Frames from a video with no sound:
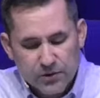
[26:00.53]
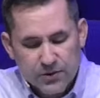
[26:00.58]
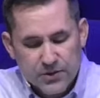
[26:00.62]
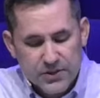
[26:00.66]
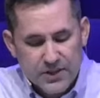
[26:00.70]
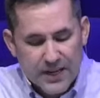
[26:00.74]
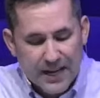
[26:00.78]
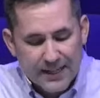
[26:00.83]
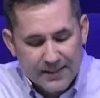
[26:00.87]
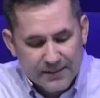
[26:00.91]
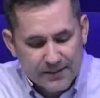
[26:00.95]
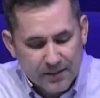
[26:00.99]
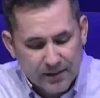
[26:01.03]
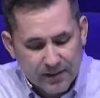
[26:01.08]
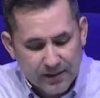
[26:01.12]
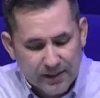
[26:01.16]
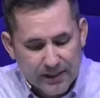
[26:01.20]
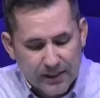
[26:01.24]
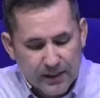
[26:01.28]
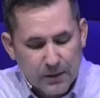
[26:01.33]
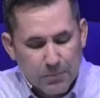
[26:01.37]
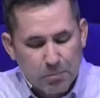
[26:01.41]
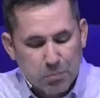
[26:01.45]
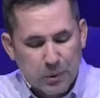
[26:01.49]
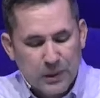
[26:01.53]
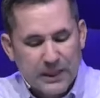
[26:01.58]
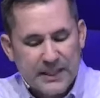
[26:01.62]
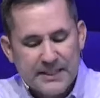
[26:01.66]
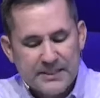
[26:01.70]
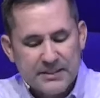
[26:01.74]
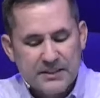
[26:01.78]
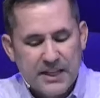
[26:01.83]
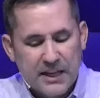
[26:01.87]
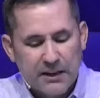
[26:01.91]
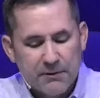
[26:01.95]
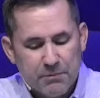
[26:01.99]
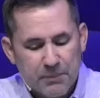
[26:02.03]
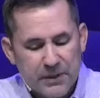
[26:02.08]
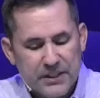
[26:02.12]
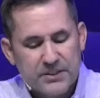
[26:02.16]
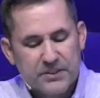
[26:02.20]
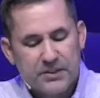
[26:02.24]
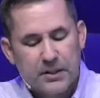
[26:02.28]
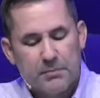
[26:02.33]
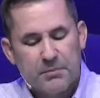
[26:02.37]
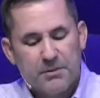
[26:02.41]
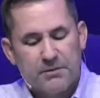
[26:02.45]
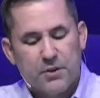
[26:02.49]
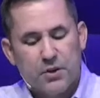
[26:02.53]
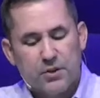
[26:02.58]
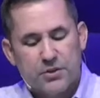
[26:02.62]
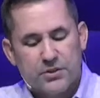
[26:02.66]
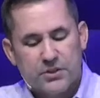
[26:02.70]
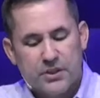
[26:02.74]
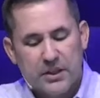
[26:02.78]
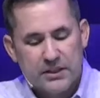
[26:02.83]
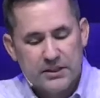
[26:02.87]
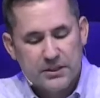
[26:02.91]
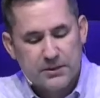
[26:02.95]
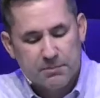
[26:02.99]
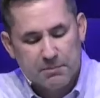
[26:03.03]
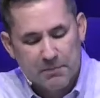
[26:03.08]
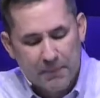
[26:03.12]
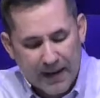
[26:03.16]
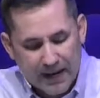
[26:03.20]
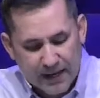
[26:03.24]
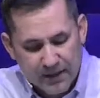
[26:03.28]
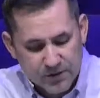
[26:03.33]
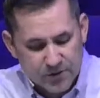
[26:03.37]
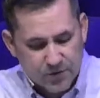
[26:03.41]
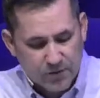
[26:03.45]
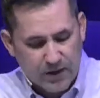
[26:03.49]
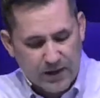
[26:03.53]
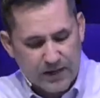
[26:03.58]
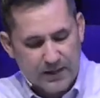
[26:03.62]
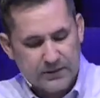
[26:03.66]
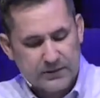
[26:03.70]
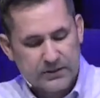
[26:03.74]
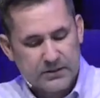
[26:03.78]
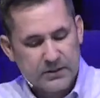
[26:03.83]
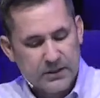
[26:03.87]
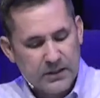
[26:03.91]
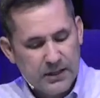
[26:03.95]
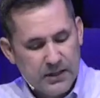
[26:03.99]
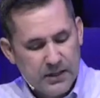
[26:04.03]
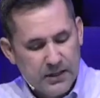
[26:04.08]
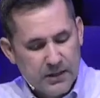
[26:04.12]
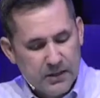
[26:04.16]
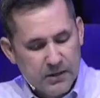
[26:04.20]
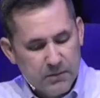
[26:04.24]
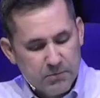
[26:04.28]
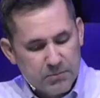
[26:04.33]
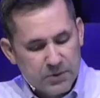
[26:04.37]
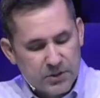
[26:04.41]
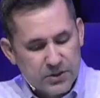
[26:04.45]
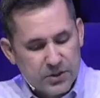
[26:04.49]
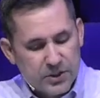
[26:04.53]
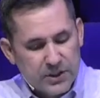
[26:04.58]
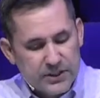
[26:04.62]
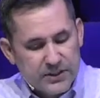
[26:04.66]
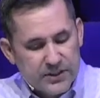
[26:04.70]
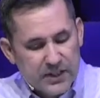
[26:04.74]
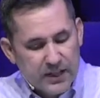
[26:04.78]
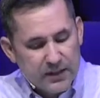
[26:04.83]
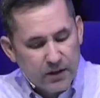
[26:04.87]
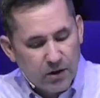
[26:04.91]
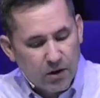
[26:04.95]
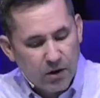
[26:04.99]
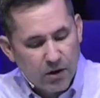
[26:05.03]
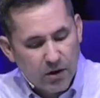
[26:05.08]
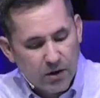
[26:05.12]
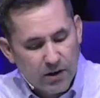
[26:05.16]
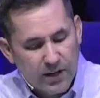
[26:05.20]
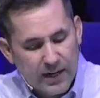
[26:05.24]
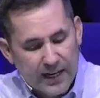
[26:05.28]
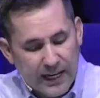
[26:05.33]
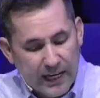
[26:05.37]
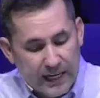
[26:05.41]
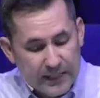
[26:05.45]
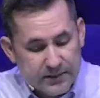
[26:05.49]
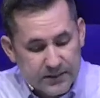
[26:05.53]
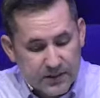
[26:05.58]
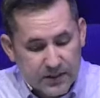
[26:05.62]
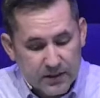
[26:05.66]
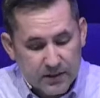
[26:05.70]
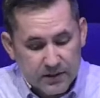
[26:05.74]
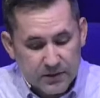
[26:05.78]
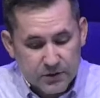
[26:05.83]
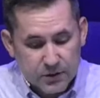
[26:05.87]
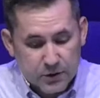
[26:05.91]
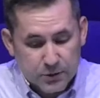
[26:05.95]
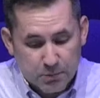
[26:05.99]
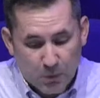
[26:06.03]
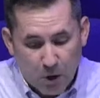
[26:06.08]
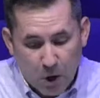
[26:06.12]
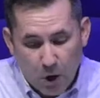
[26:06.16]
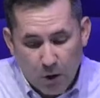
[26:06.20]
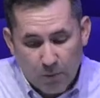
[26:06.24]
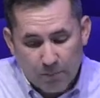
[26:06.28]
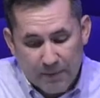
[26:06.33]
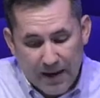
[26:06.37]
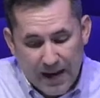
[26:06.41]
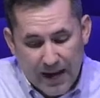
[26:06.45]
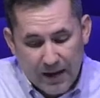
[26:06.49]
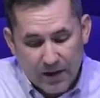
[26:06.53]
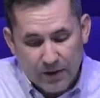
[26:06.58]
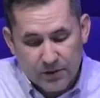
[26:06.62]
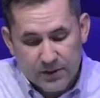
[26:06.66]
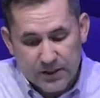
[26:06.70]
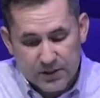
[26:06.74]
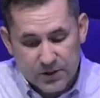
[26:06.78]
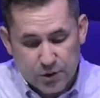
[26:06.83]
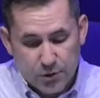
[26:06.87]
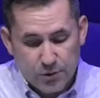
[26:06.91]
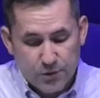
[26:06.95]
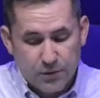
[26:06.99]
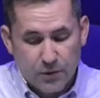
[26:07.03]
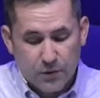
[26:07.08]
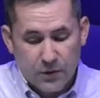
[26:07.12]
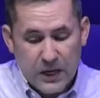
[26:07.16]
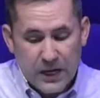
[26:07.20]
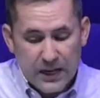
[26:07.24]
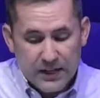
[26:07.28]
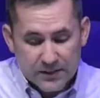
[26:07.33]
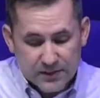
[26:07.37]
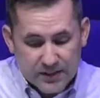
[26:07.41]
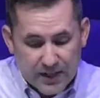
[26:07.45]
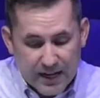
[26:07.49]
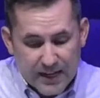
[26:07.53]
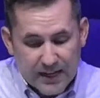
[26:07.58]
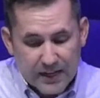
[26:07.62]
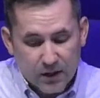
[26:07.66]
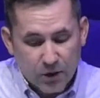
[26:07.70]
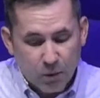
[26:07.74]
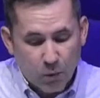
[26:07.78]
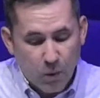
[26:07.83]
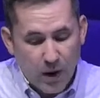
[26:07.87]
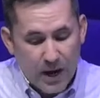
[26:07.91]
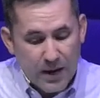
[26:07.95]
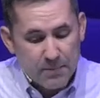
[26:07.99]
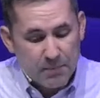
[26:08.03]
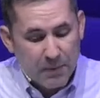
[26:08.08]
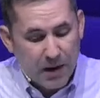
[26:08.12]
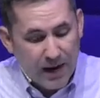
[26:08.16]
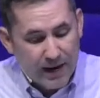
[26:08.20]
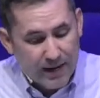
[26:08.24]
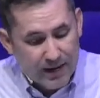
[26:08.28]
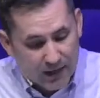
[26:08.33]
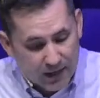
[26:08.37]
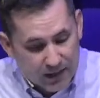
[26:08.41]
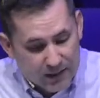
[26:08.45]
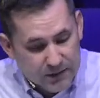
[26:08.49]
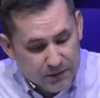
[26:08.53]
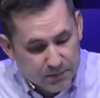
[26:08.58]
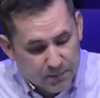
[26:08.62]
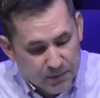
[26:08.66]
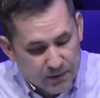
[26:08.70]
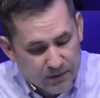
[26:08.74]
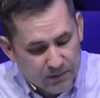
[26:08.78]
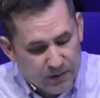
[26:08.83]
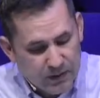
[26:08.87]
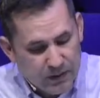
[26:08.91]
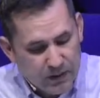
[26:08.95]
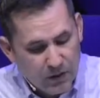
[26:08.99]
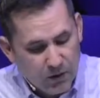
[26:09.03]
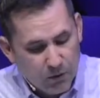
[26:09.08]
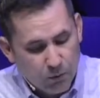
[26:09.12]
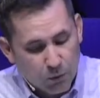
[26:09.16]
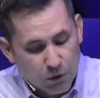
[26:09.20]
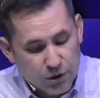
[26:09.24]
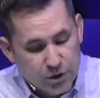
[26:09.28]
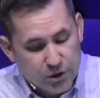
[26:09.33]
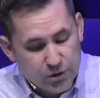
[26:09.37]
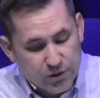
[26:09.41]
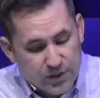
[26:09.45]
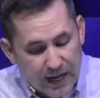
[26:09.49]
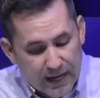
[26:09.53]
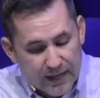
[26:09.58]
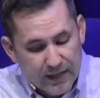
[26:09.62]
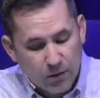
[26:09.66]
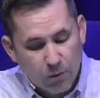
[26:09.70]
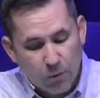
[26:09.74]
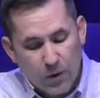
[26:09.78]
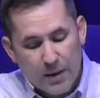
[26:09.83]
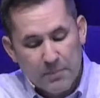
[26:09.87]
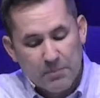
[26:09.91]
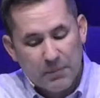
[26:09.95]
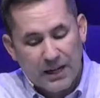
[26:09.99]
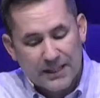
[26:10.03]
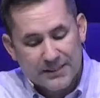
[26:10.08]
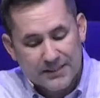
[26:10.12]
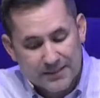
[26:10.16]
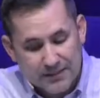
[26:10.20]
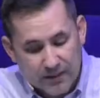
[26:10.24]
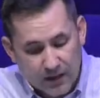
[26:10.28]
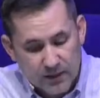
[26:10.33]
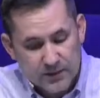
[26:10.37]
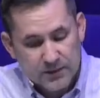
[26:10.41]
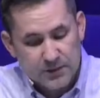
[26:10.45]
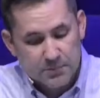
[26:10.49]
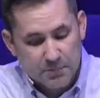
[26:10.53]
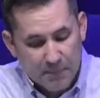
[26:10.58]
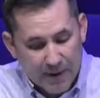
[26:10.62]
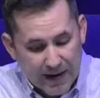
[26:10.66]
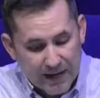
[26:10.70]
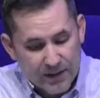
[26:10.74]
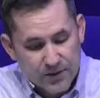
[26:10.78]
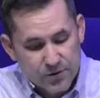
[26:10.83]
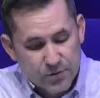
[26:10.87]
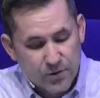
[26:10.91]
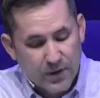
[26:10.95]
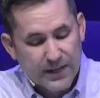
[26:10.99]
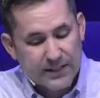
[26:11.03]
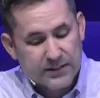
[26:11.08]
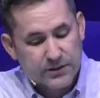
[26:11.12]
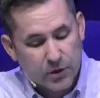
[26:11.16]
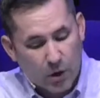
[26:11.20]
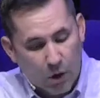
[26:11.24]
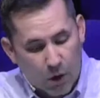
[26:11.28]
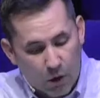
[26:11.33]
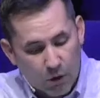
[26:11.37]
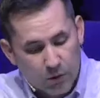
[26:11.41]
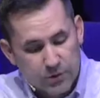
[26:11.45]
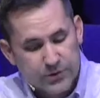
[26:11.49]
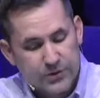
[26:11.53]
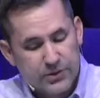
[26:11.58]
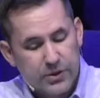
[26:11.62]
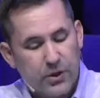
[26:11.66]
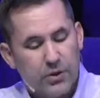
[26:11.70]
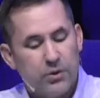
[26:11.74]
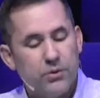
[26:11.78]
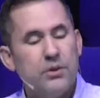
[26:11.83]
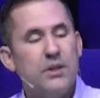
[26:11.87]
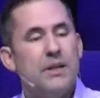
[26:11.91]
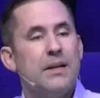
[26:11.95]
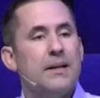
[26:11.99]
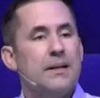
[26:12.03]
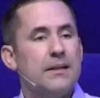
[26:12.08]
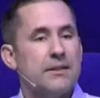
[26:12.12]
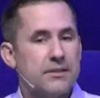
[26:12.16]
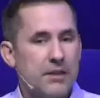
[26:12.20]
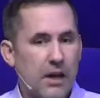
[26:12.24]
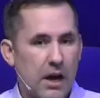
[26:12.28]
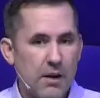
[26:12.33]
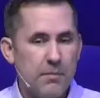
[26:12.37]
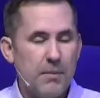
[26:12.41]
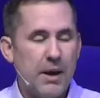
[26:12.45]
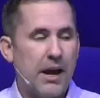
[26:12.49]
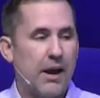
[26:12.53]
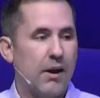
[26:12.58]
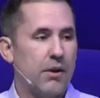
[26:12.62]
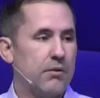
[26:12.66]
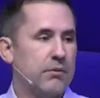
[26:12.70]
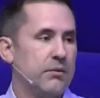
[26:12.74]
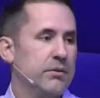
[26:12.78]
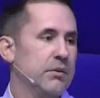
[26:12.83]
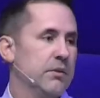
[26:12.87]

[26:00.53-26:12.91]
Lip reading: said to Leah, please give me some of your son's mandrakes. But she said to her, is it a small matter that you've taken away my husband? Would you take away my son's mandrakes also? Time out.